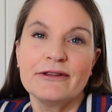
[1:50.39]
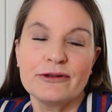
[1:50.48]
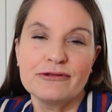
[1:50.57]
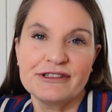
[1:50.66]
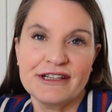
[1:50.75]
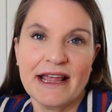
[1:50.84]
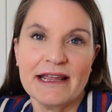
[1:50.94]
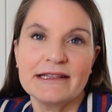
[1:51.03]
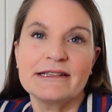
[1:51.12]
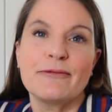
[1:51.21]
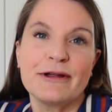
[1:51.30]
to say
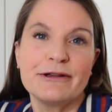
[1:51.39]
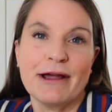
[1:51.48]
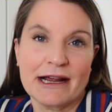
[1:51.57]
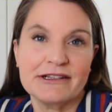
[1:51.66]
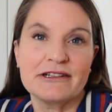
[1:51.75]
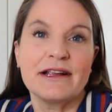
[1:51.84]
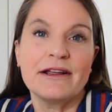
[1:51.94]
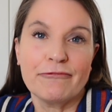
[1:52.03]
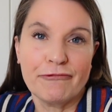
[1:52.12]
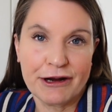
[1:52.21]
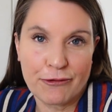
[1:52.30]
it when you actually
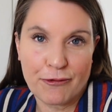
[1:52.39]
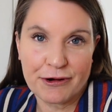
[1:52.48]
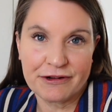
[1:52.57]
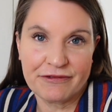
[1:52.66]
record the